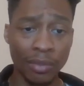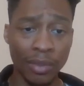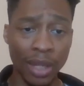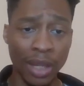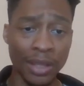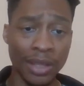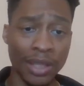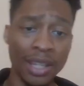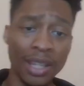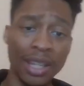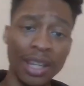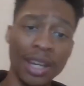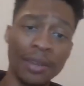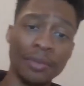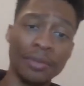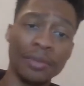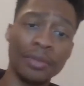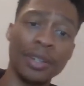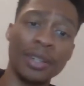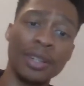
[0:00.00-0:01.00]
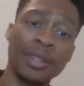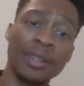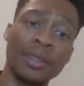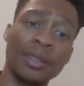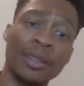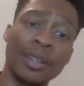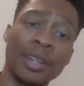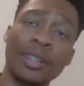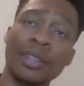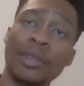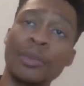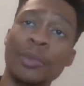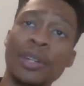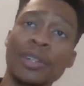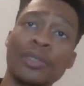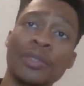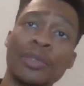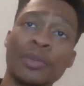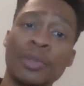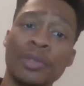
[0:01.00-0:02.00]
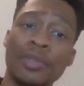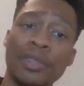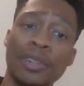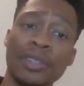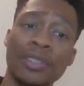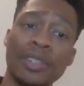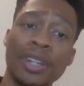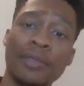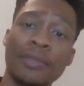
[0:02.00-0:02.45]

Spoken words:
I think the way this is structured,